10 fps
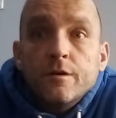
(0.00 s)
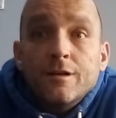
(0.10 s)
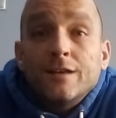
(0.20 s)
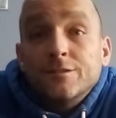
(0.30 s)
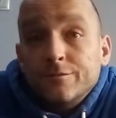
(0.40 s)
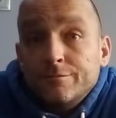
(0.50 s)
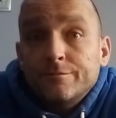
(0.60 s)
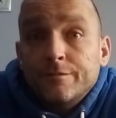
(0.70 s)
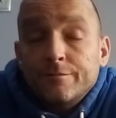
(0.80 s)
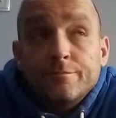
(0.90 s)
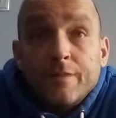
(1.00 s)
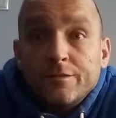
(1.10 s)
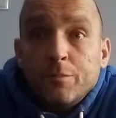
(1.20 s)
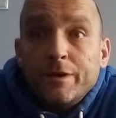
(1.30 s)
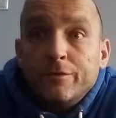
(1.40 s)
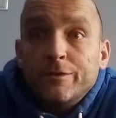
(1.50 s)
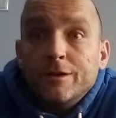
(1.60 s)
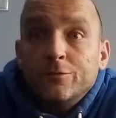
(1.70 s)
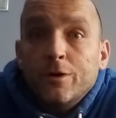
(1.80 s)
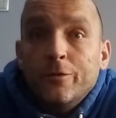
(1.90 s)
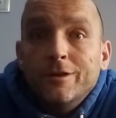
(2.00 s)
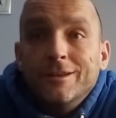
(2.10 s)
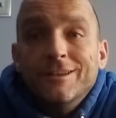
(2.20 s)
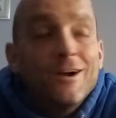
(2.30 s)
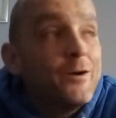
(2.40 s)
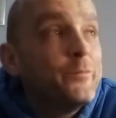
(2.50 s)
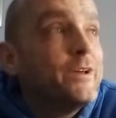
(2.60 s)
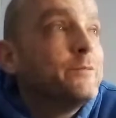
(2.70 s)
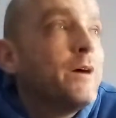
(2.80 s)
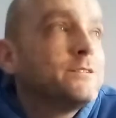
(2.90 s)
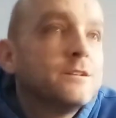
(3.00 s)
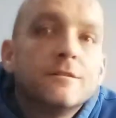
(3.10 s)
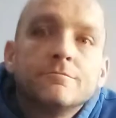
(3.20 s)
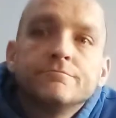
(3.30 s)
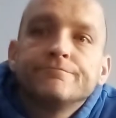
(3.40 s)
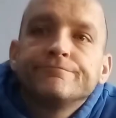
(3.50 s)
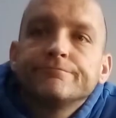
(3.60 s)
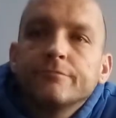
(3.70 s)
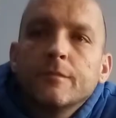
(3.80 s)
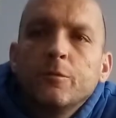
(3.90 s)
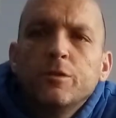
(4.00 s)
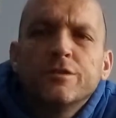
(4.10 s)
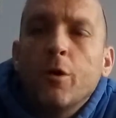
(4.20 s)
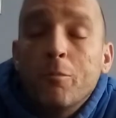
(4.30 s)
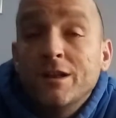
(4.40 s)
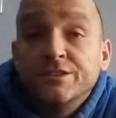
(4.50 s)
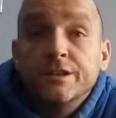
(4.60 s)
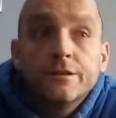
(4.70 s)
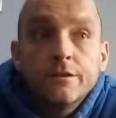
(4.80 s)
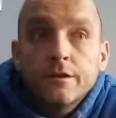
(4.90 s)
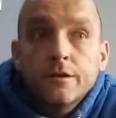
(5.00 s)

That's a big thing as well, isn't it? You know what I mean? Imagine, well, there's no imagining.